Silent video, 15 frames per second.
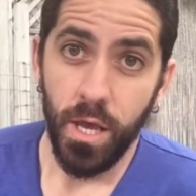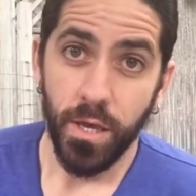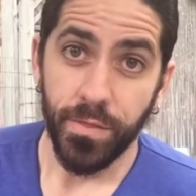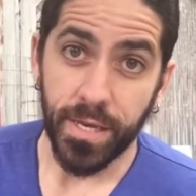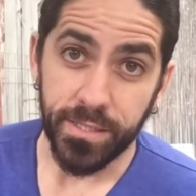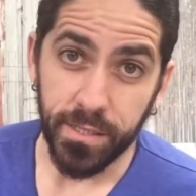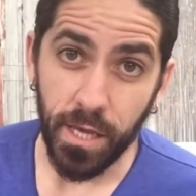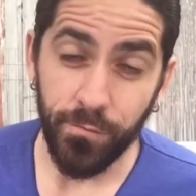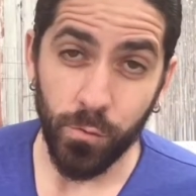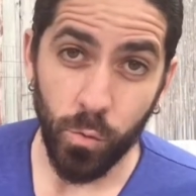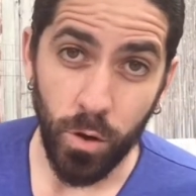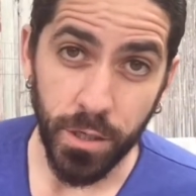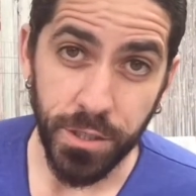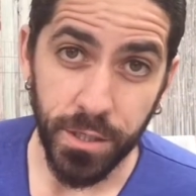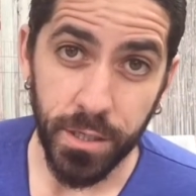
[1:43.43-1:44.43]
Thanks a lot for
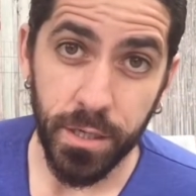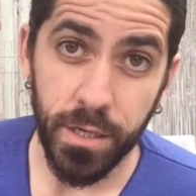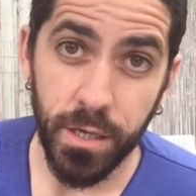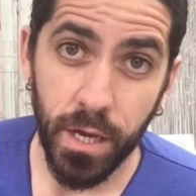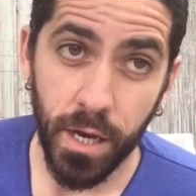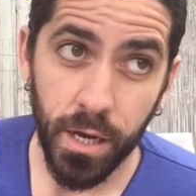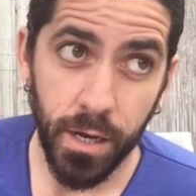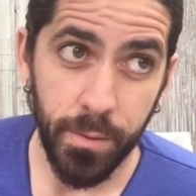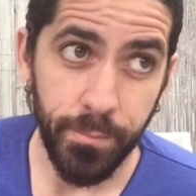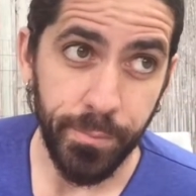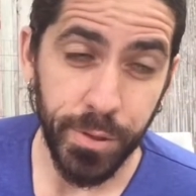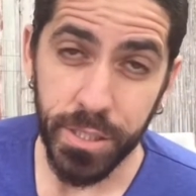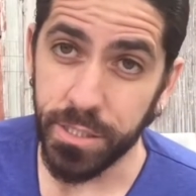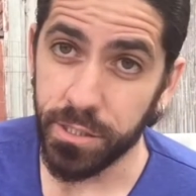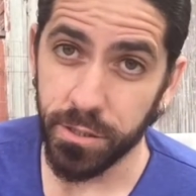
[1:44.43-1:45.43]
watching.
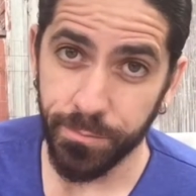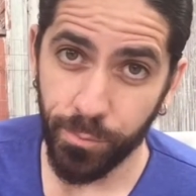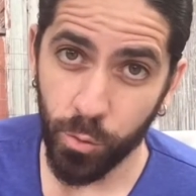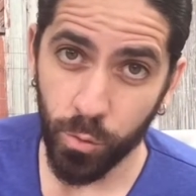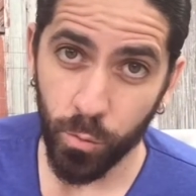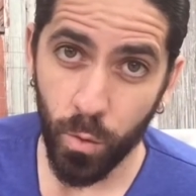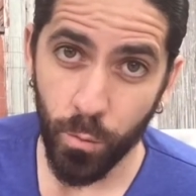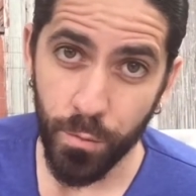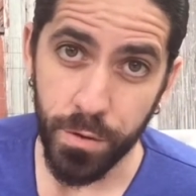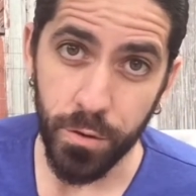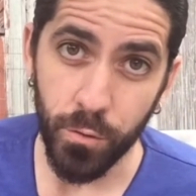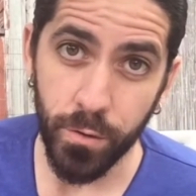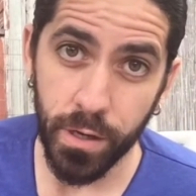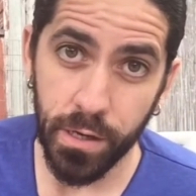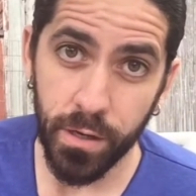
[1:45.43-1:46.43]
Please support what we're
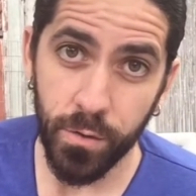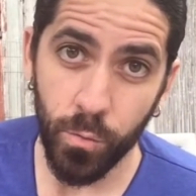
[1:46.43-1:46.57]
doing.